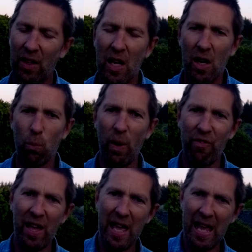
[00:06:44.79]
in
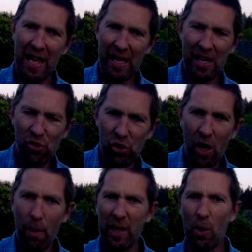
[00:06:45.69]
Germany or America
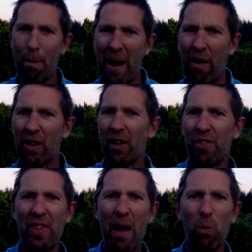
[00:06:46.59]
there was
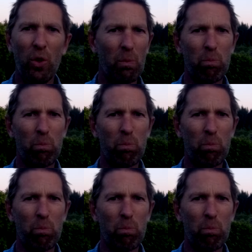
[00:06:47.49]
broadly